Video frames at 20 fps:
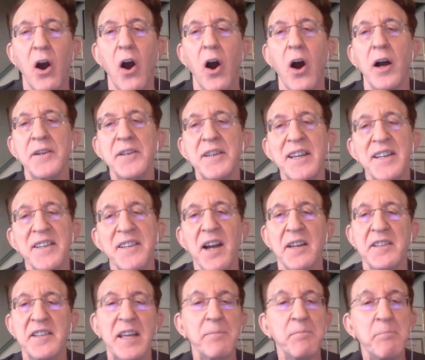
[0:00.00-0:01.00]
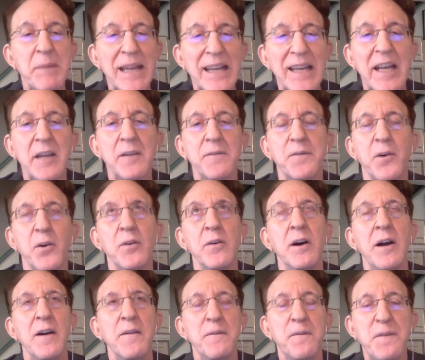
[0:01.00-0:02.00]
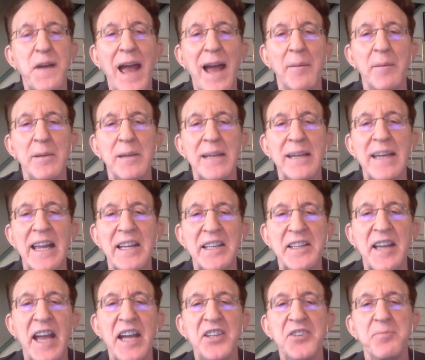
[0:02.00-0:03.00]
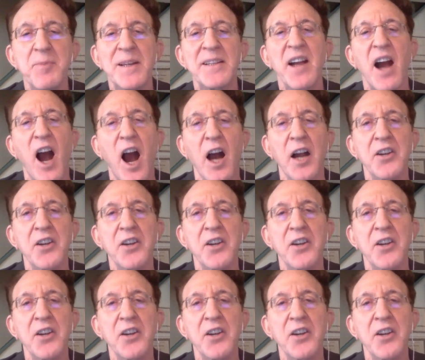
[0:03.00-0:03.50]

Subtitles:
on conducting meaningful family engagement,